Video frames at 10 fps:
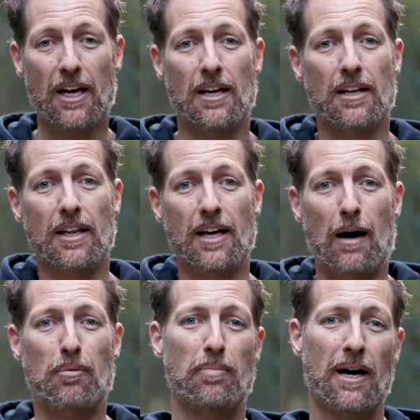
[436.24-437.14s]
in the
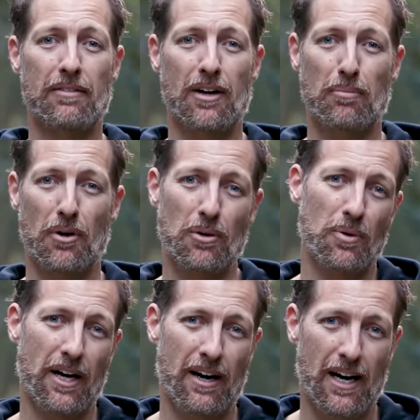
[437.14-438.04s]
upper part of our body
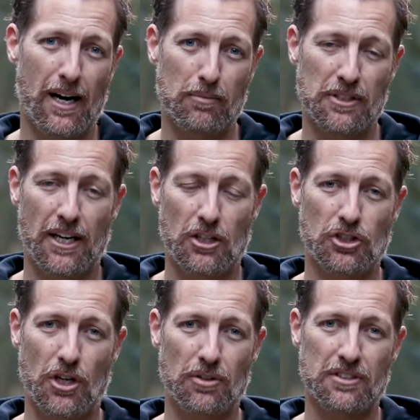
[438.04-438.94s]
with our arms and our
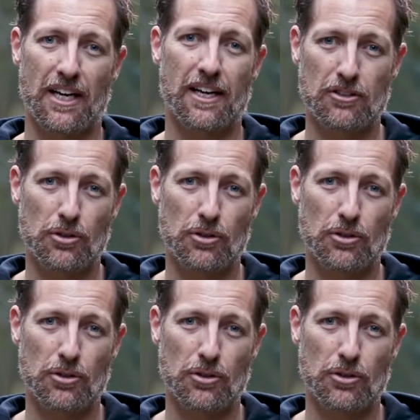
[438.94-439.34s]
shoulders and our